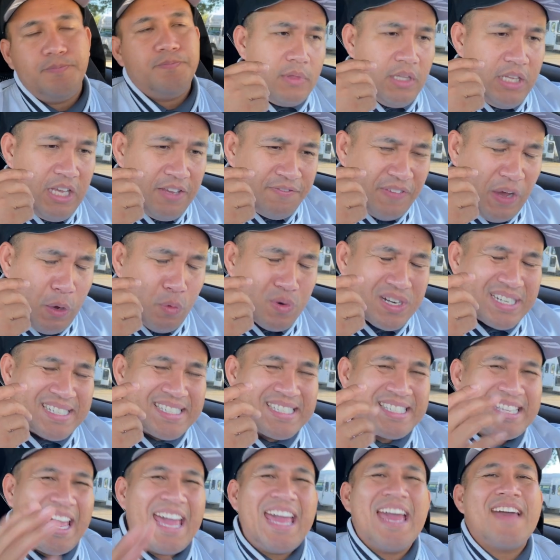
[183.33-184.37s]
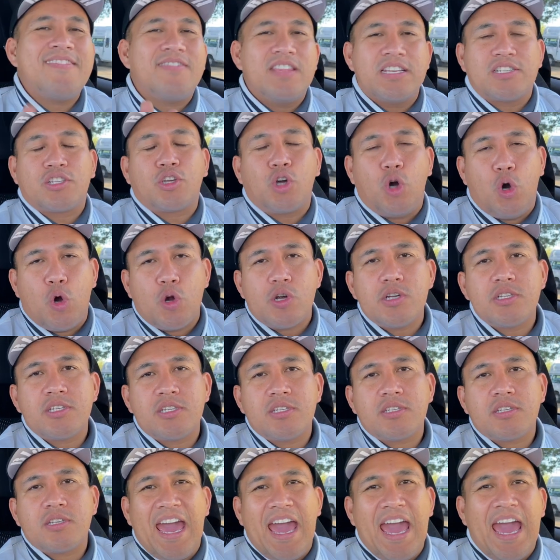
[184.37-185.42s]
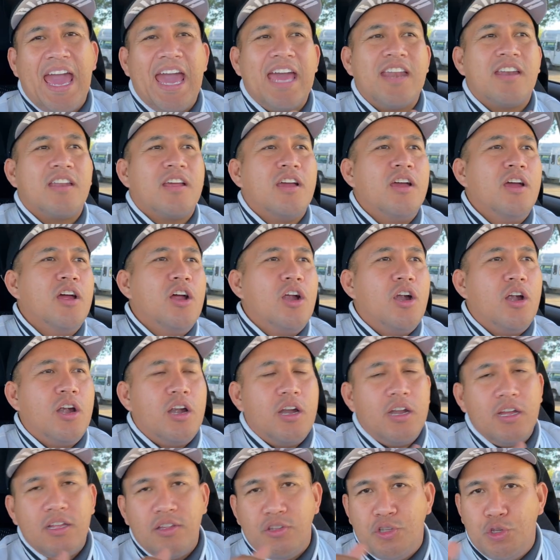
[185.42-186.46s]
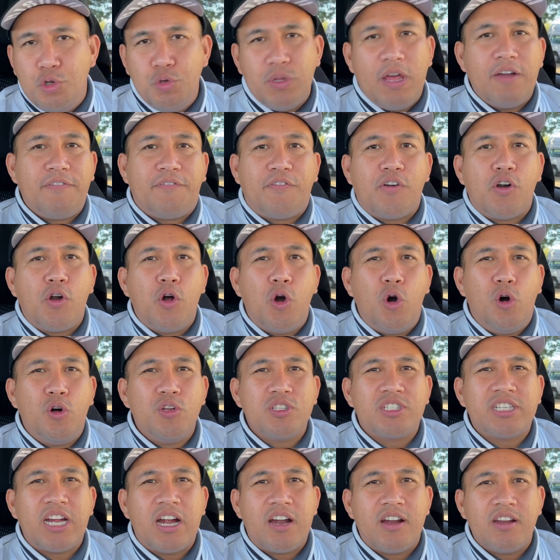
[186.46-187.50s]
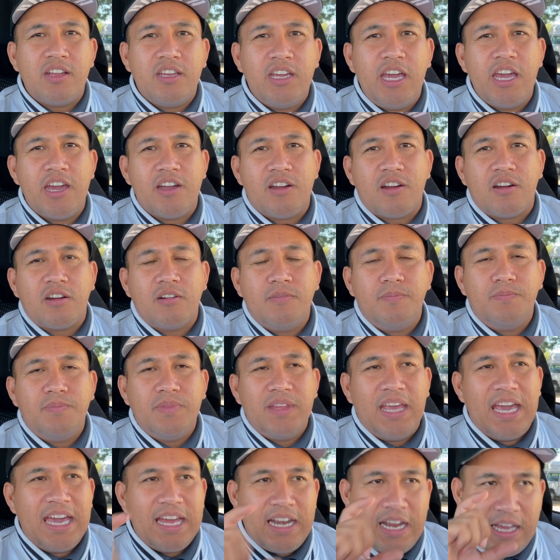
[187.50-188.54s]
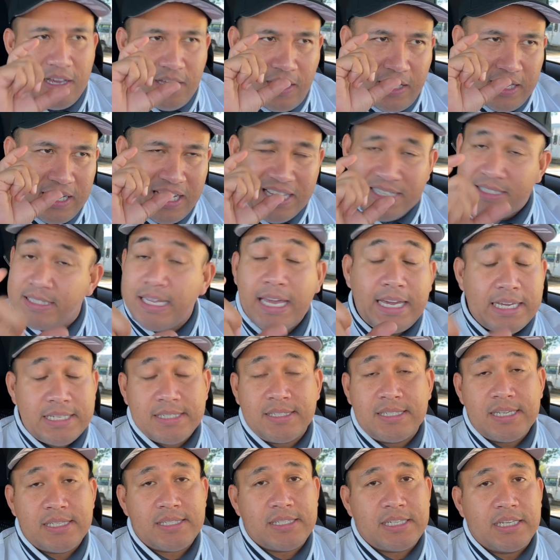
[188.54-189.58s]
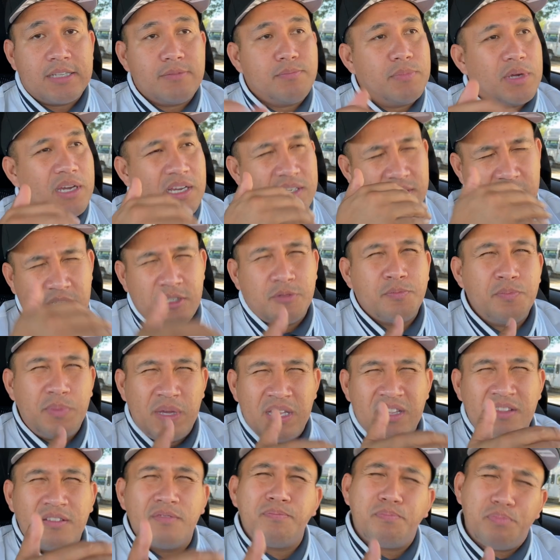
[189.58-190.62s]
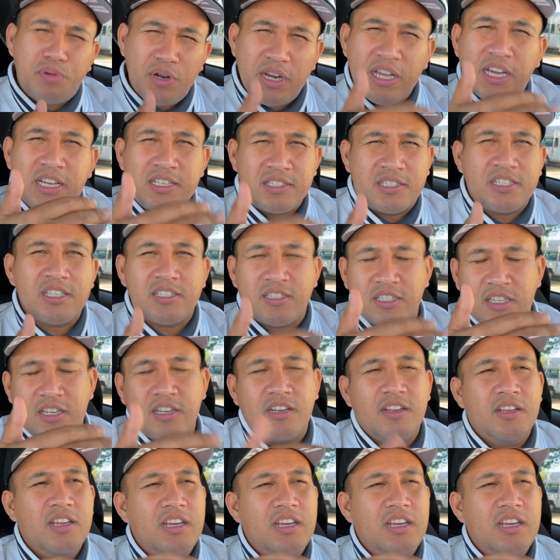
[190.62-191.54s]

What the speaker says: If I were to stay at this course and do that for a whole entire year, and I stay consistent, because it's been pretty consistent